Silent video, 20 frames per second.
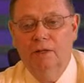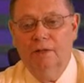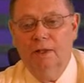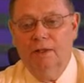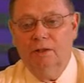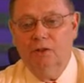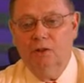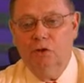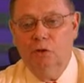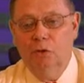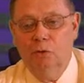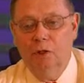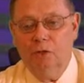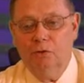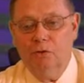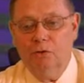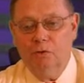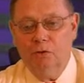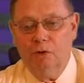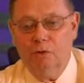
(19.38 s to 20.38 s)
that the
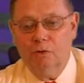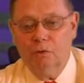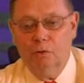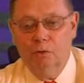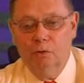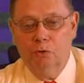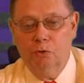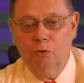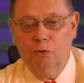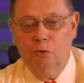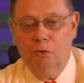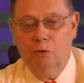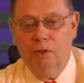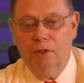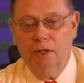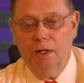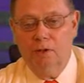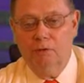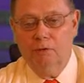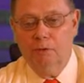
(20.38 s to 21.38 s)
U.S. Treasury would
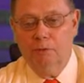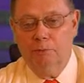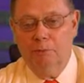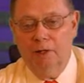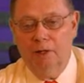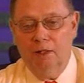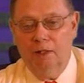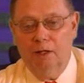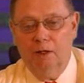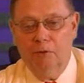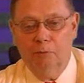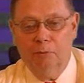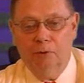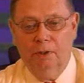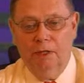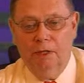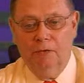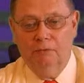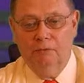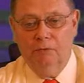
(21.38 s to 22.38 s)
soon announce a bailout
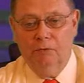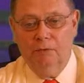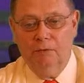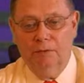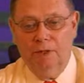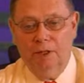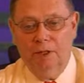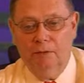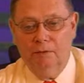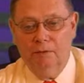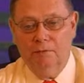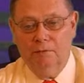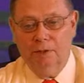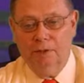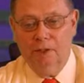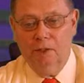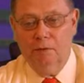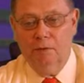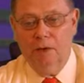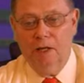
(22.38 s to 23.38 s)
plan for
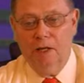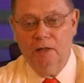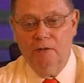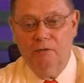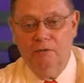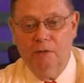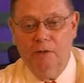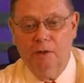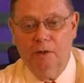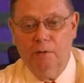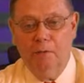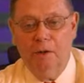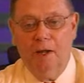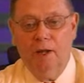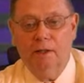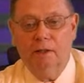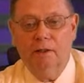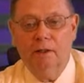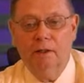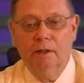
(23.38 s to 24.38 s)
Fannie Mae and Freddie
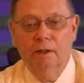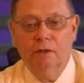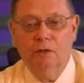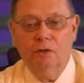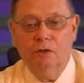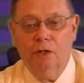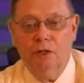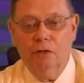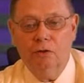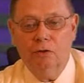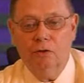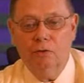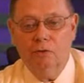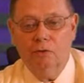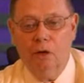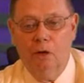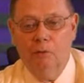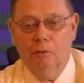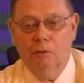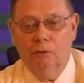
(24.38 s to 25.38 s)
Mac. Shares
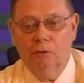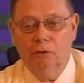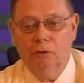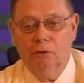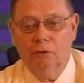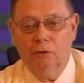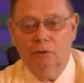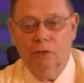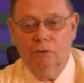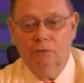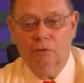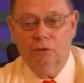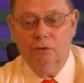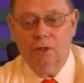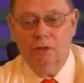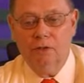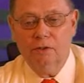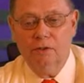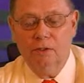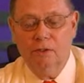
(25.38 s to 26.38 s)
tumbled to levels
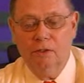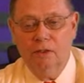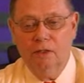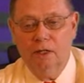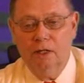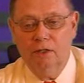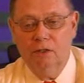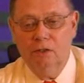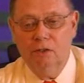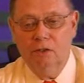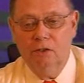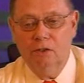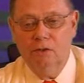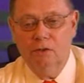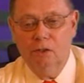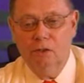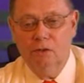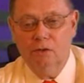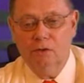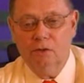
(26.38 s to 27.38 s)
not seen in
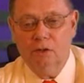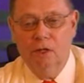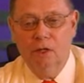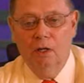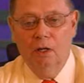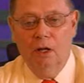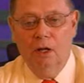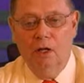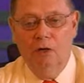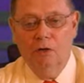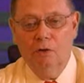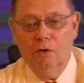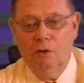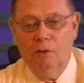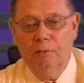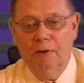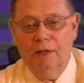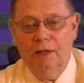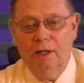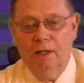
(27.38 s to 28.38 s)
18 years. Under
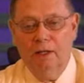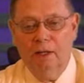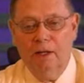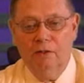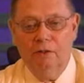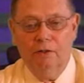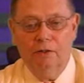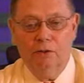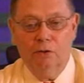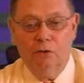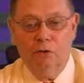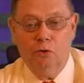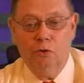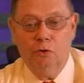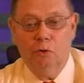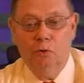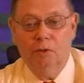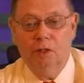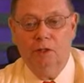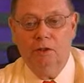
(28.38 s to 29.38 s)
a bailout, it is
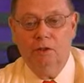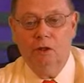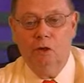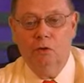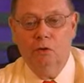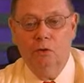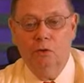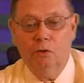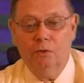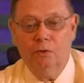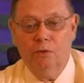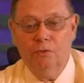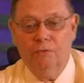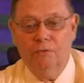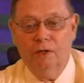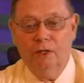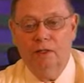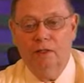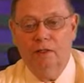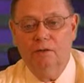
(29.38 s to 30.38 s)
assumed that the owners
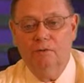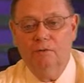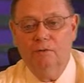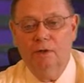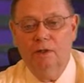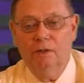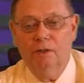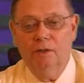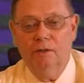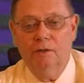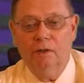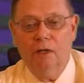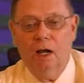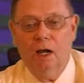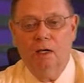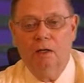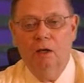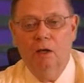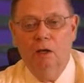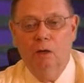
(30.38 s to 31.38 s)
of Fannie and Freddie
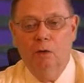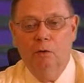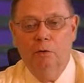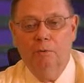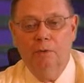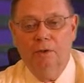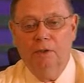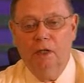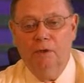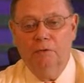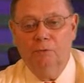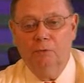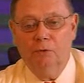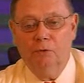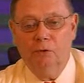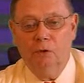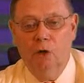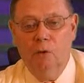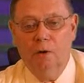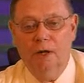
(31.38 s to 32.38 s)
stock would be left
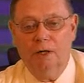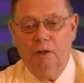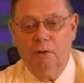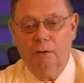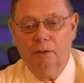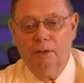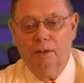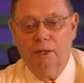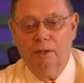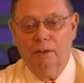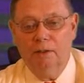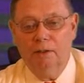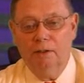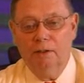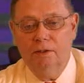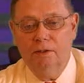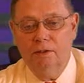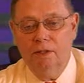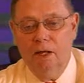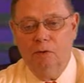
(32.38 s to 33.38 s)
with no equity and
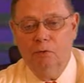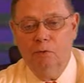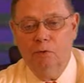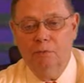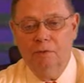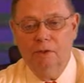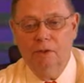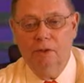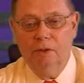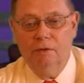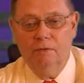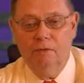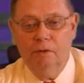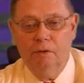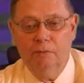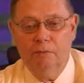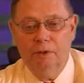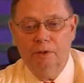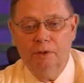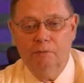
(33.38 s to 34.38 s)
that the debt would be given
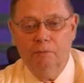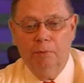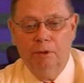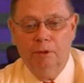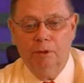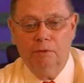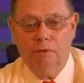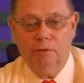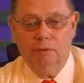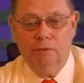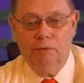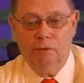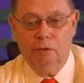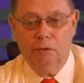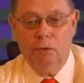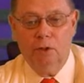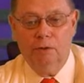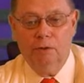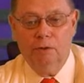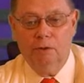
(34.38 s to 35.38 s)
a bid by
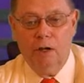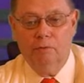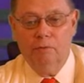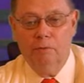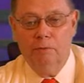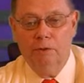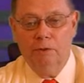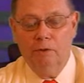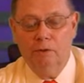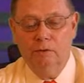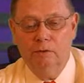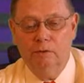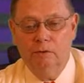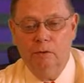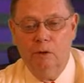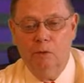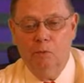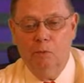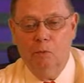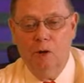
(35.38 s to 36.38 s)
U.S. government in
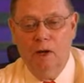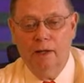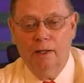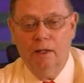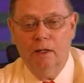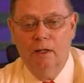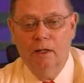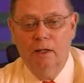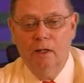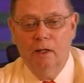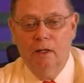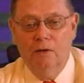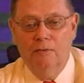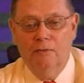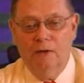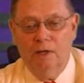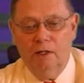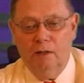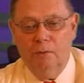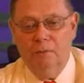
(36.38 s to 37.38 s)
some way.
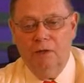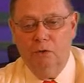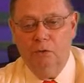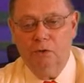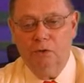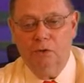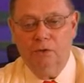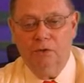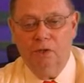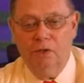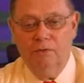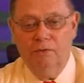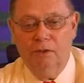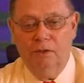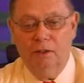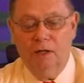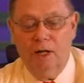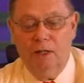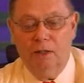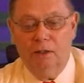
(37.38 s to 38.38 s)
Fannie Mae was a
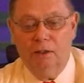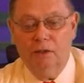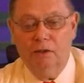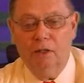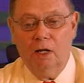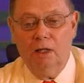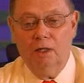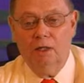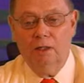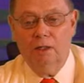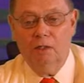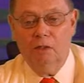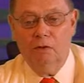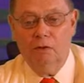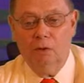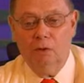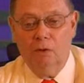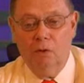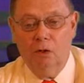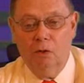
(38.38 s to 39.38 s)
$70 stock a
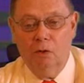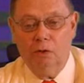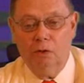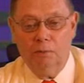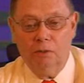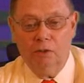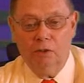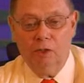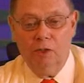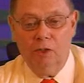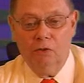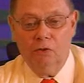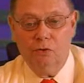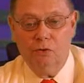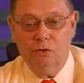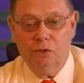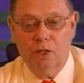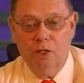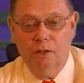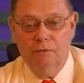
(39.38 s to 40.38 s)
year ago as a
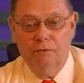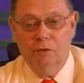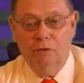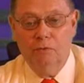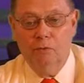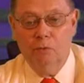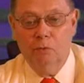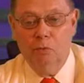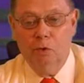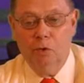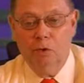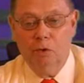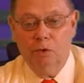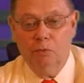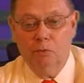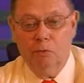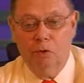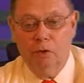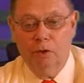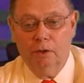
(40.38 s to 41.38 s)
potential savior of the
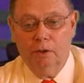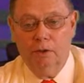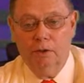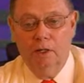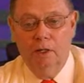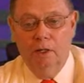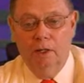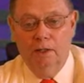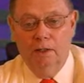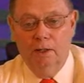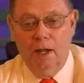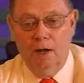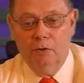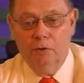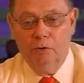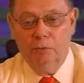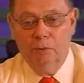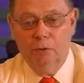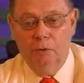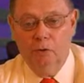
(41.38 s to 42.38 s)
mortgage market.
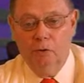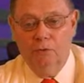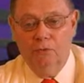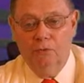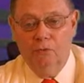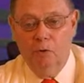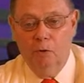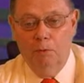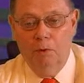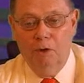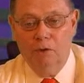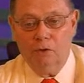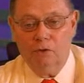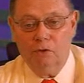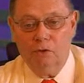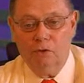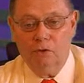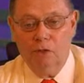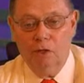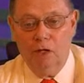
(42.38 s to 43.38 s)
Now it's below
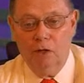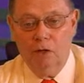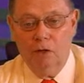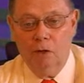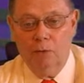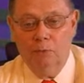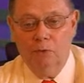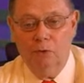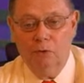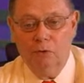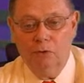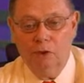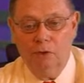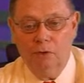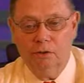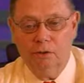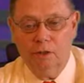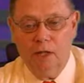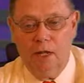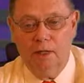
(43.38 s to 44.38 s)
$4 a share,
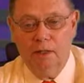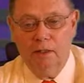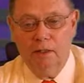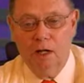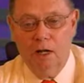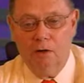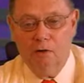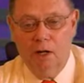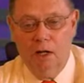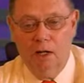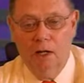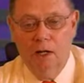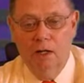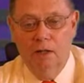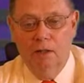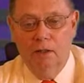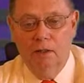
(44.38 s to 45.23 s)
approaching sayonara.